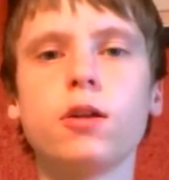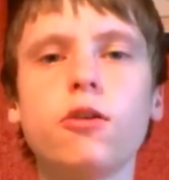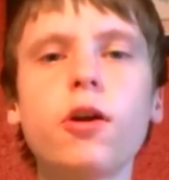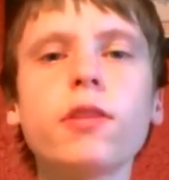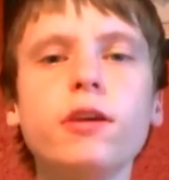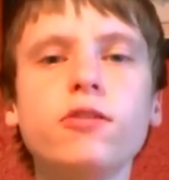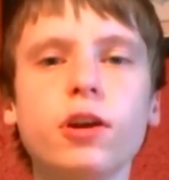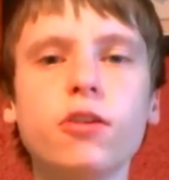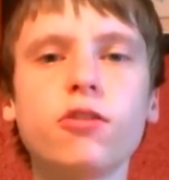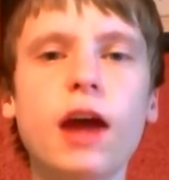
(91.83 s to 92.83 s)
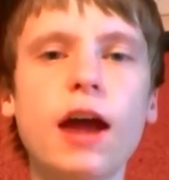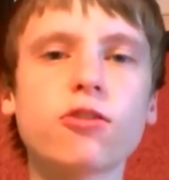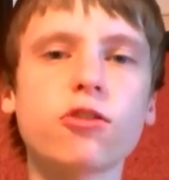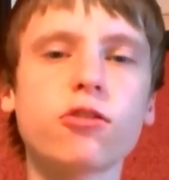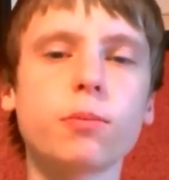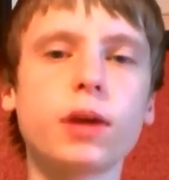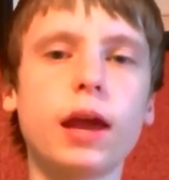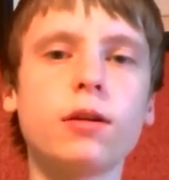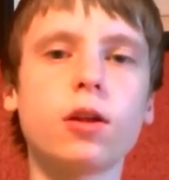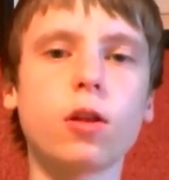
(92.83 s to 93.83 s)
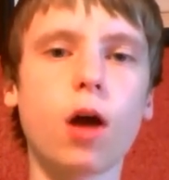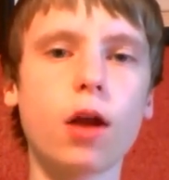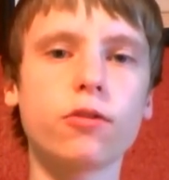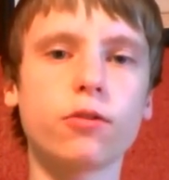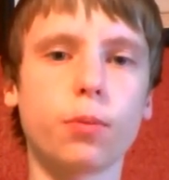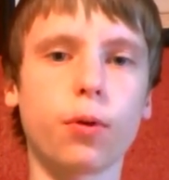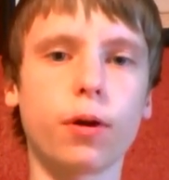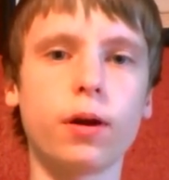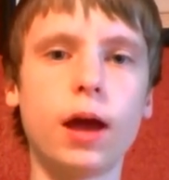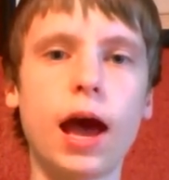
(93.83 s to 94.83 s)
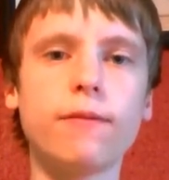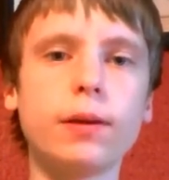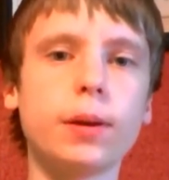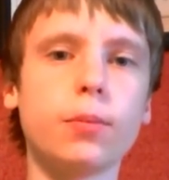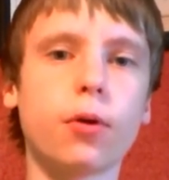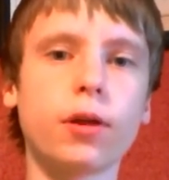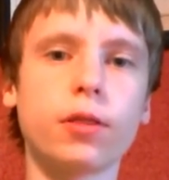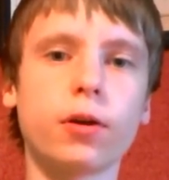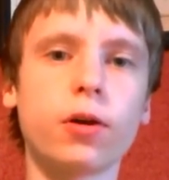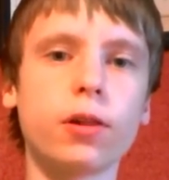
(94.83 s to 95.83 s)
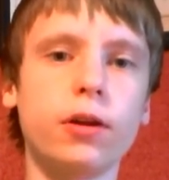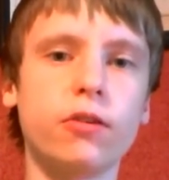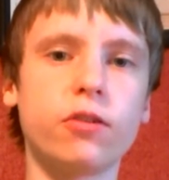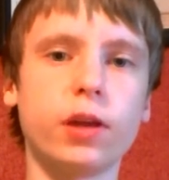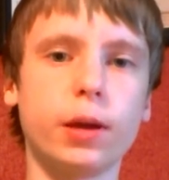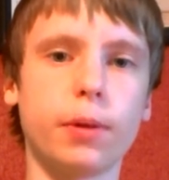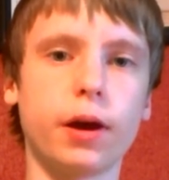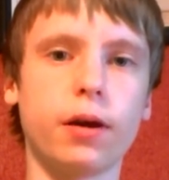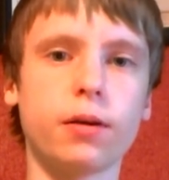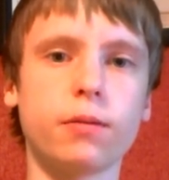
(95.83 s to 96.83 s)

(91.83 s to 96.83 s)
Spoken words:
During these years, nationalism gained a lot of support, having been born in the early years of the empire.